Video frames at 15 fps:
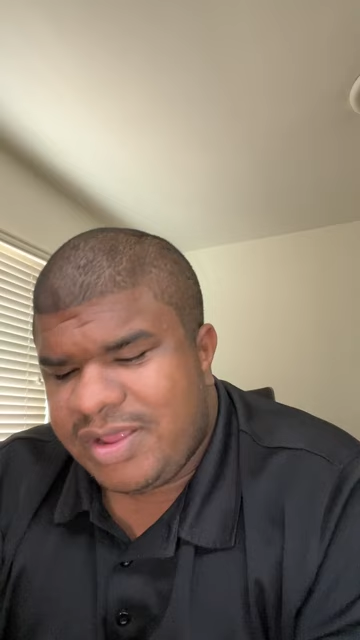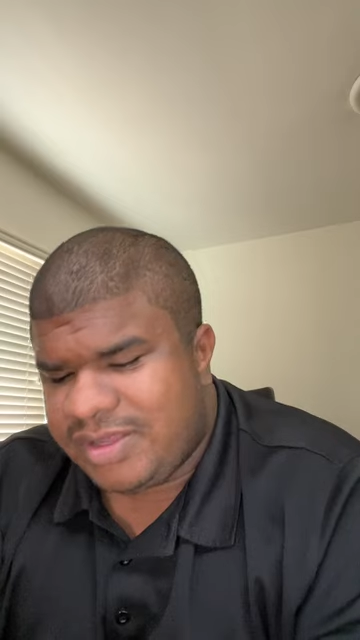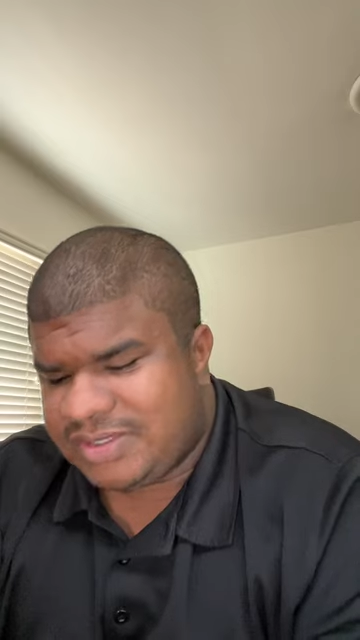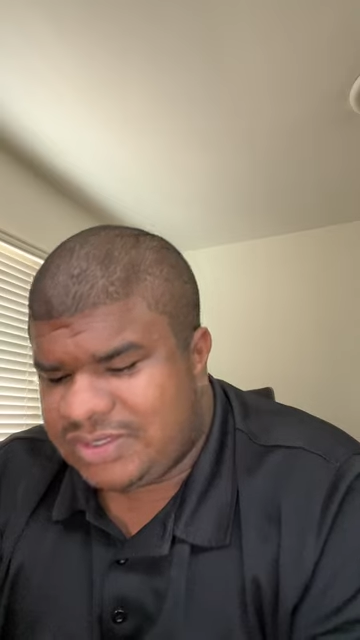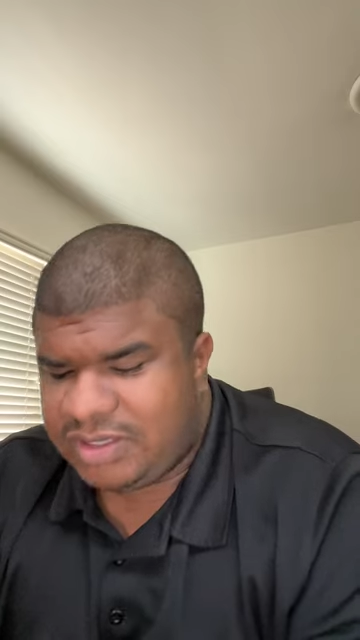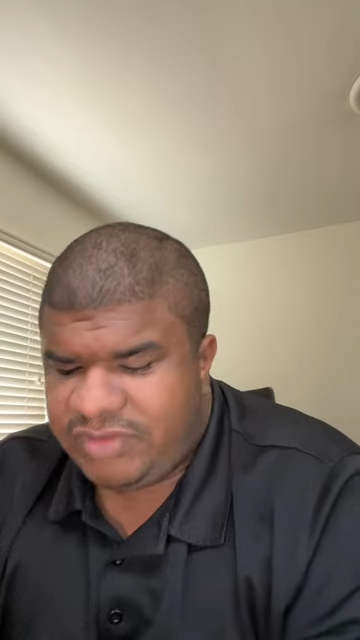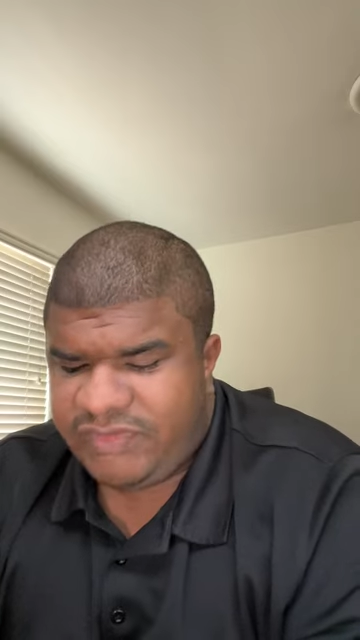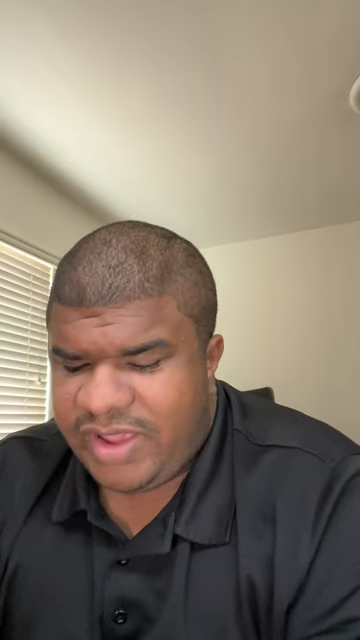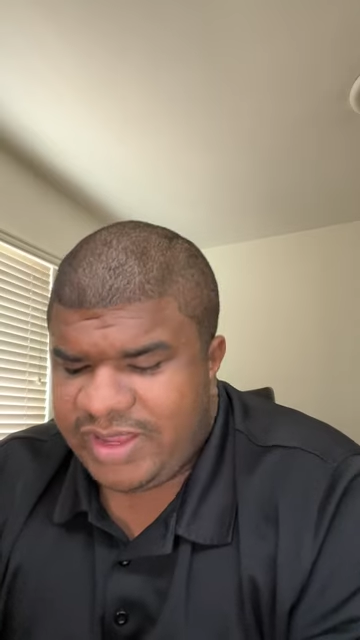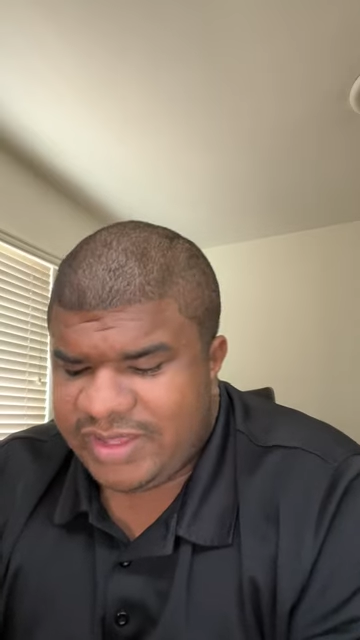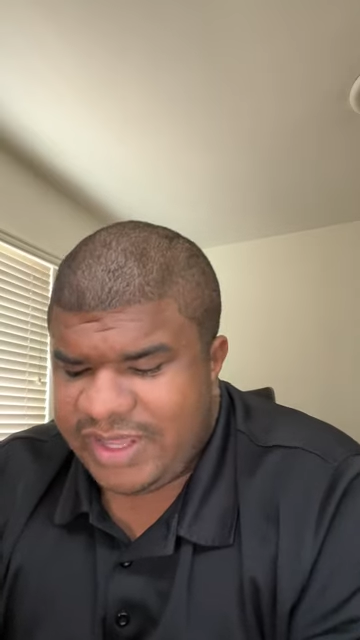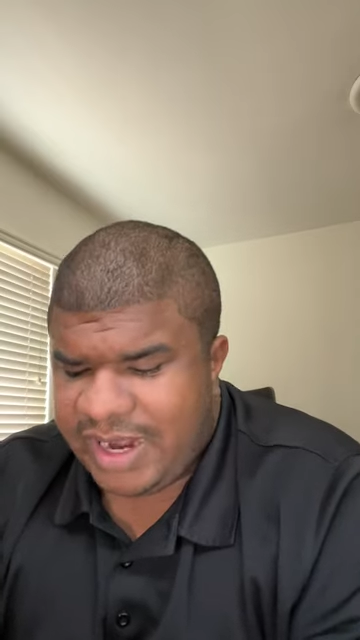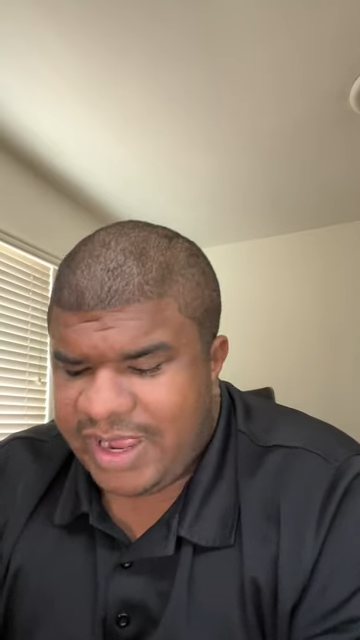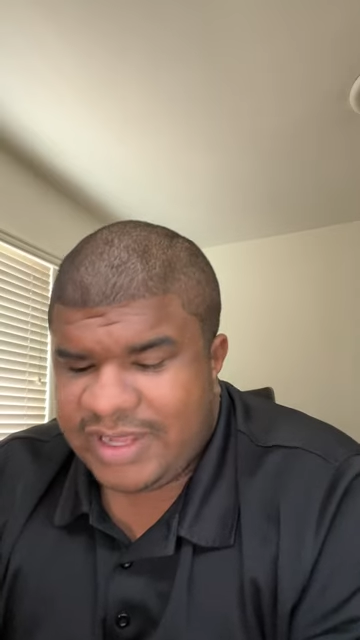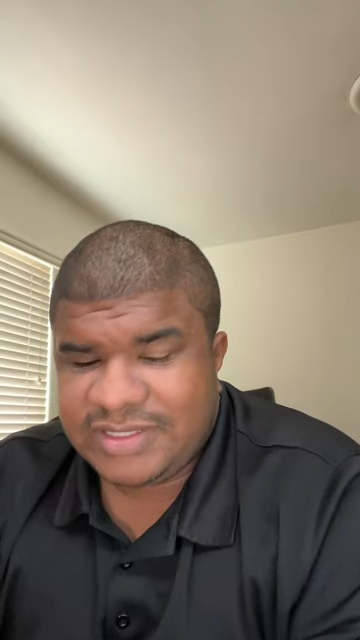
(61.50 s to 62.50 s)
So the fact
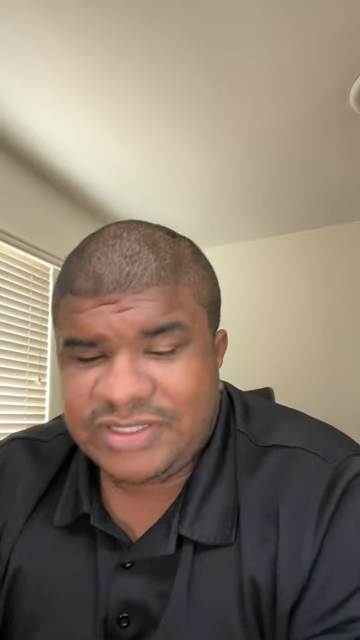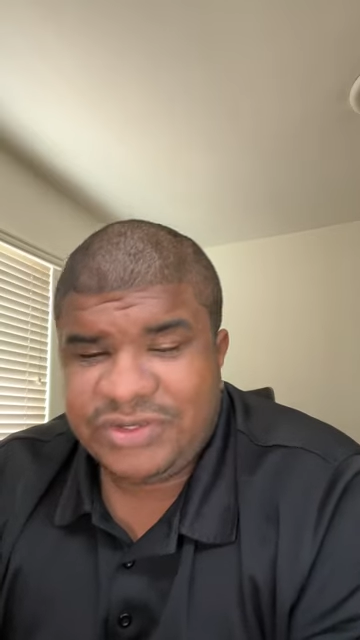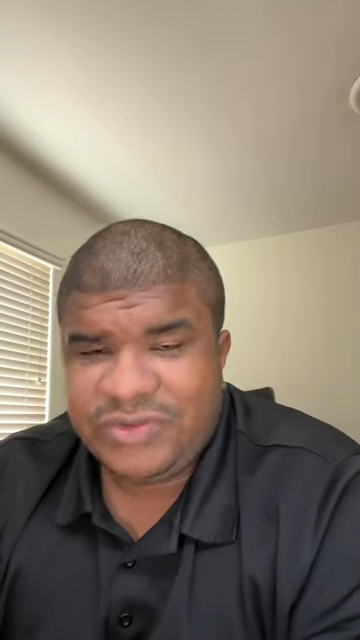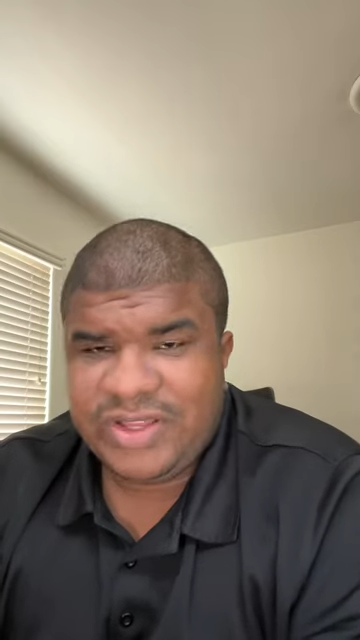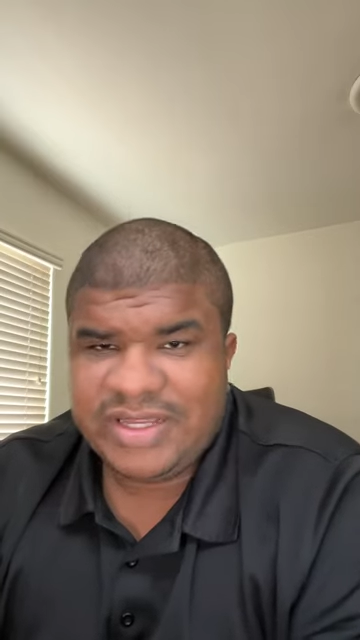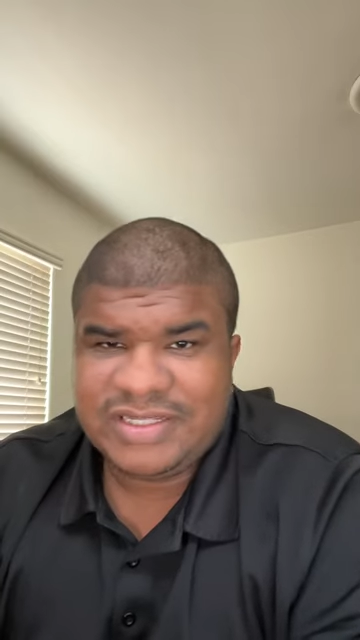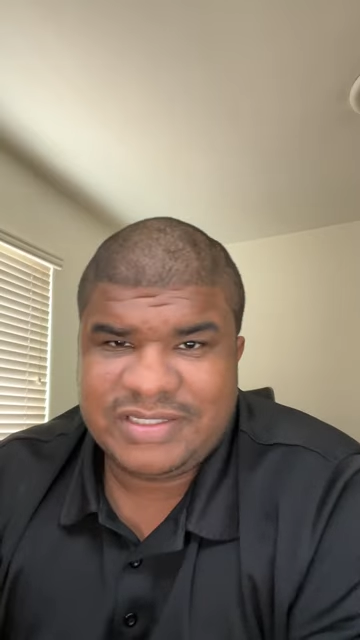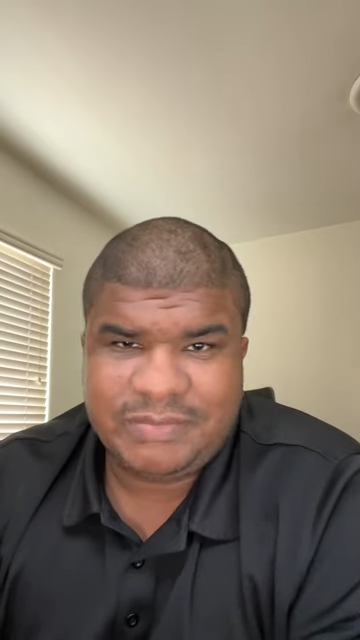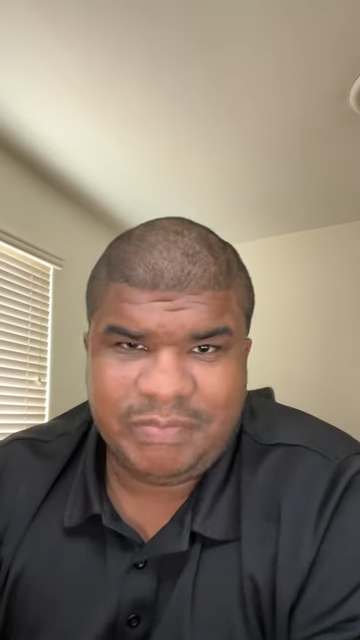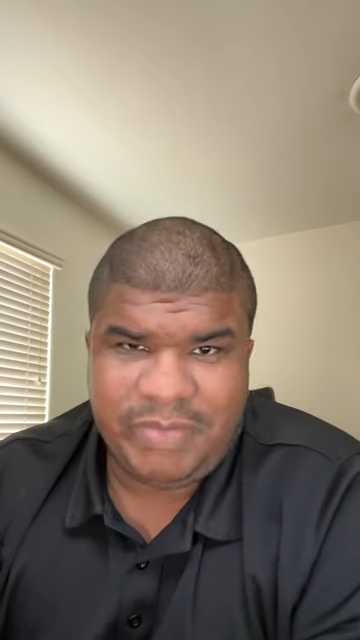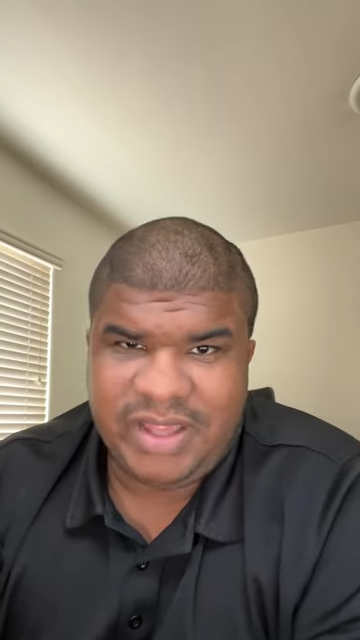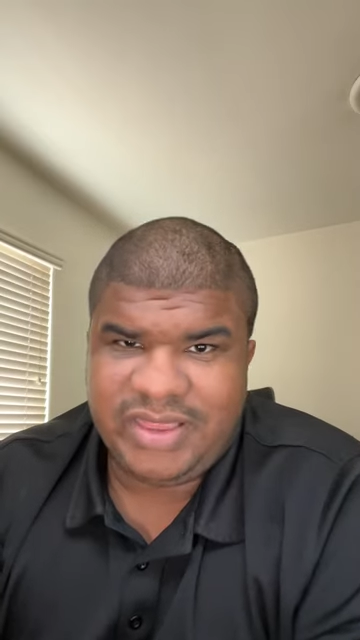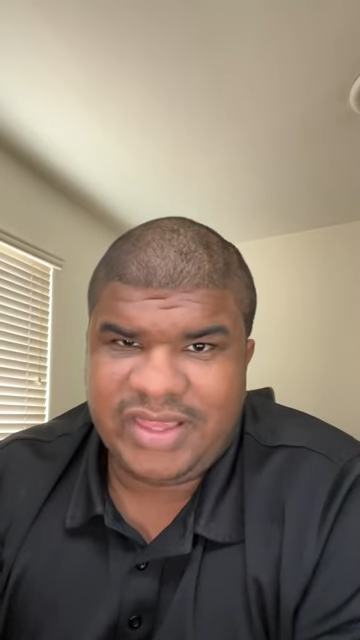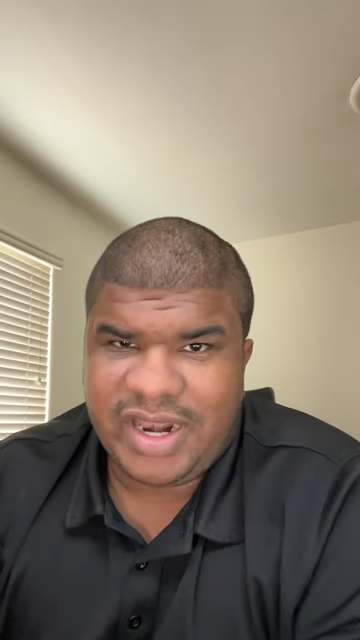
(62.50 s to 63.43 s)
that I got to do this meant